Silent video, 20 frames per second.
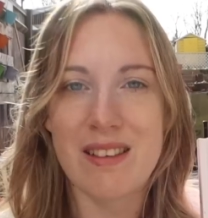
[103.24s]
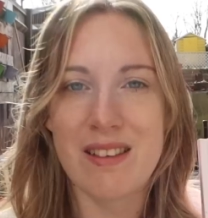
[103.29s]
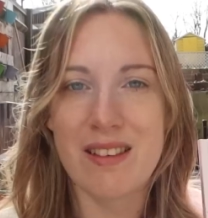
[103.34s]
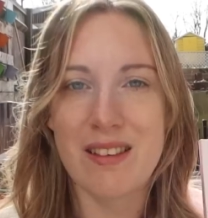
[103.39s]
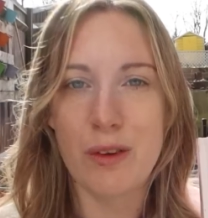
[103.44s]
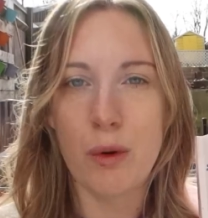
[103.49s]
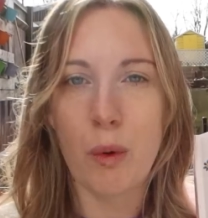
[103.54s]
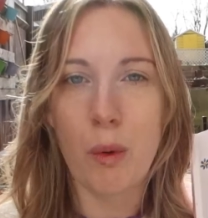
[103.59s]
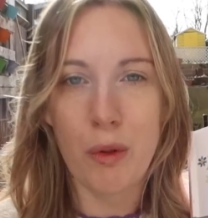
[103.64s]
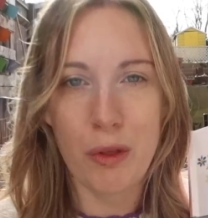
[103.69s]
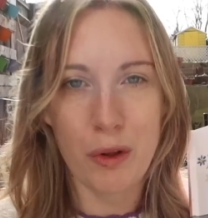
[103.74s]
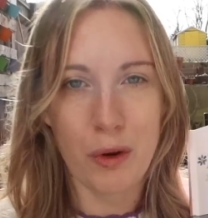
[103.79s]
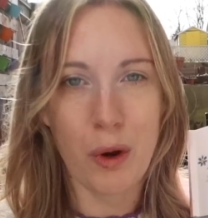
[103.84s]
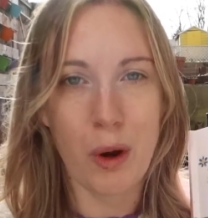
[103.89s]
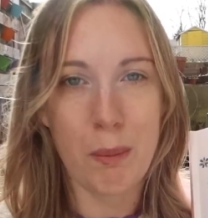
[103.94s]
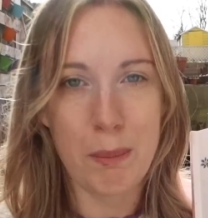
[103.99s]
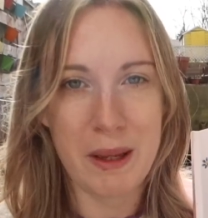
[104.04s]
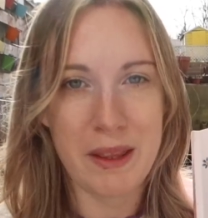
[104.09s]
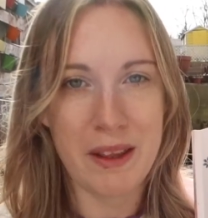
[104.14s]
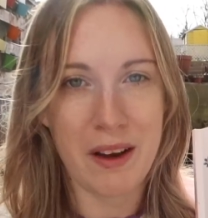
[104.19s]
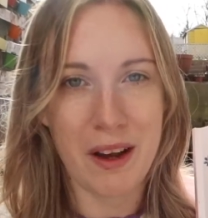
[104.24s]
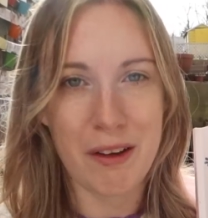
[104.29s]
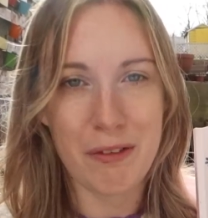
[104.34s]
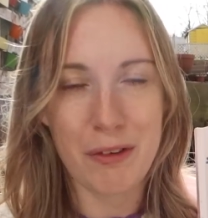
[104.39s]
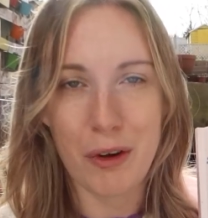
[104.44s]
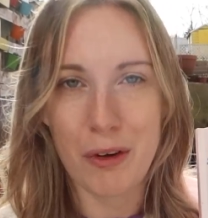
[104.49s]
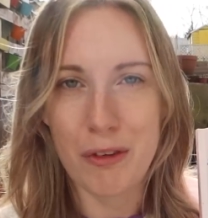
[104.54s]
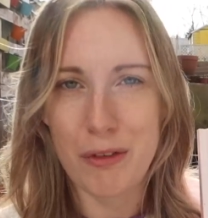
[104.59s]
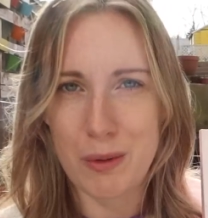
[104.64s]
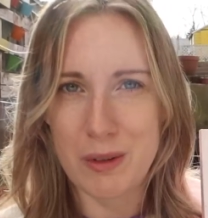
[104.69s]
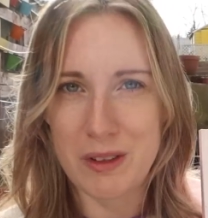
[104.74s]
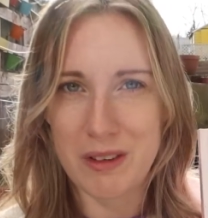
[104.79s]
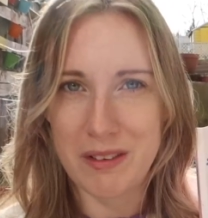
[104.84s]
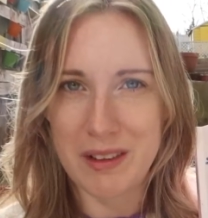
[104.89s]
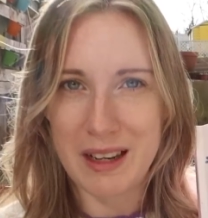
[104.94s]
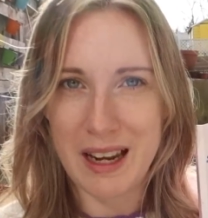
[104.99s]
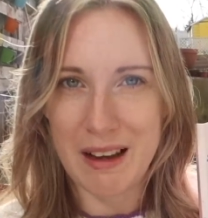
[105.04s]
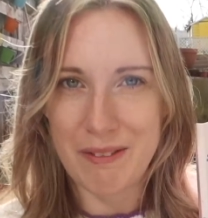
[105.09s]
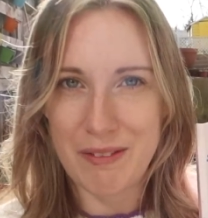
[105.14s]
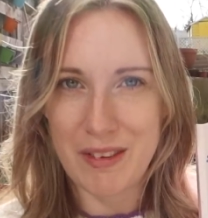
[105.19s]
This is an author copy that I've got, so it
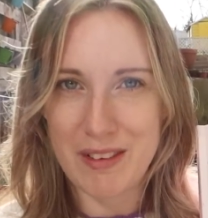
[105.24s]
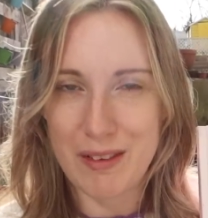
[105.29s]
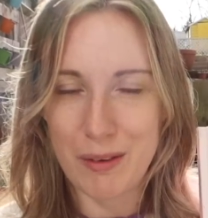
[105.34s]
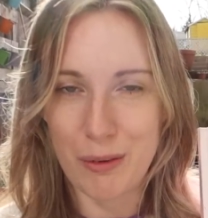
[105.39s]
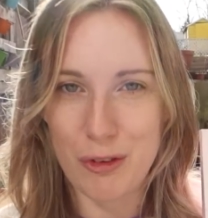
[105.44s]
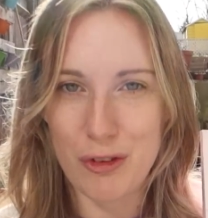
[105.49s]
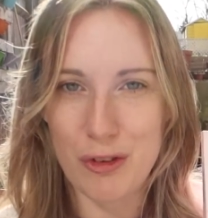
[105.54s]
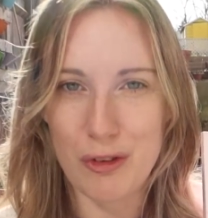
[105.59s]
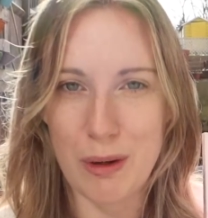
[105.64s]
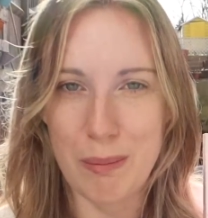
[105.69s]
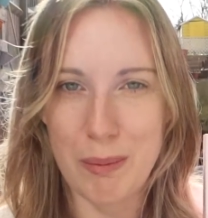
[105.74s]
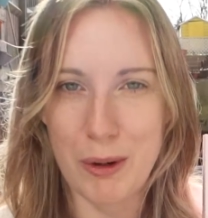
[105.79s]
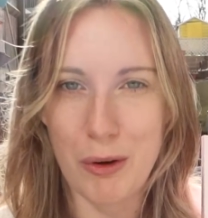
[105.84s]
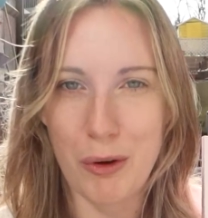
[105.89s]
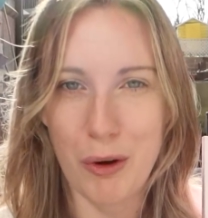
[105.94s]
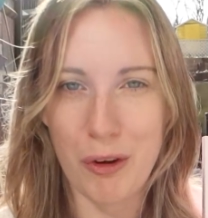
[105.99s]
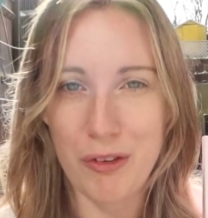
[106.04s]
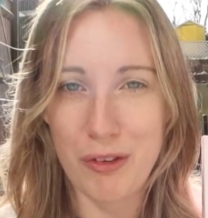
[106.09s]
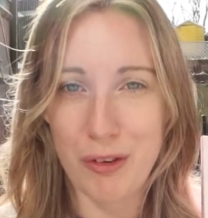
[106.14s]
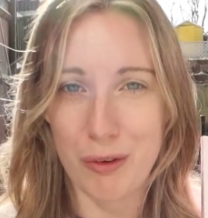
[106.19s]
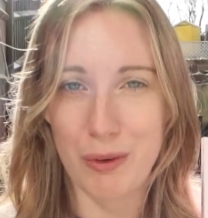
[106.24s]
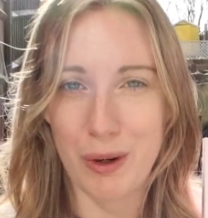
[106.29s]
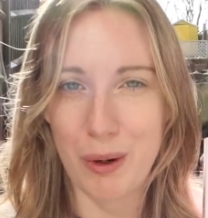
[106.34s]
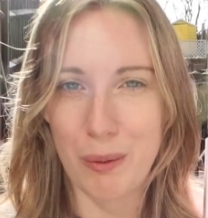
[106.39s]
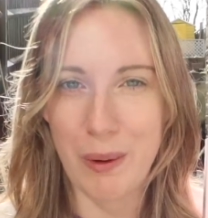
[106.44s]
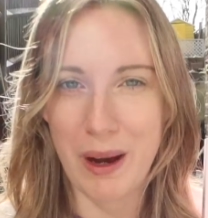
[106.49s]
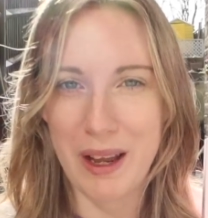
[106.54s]
doesn't have this little strip across, the real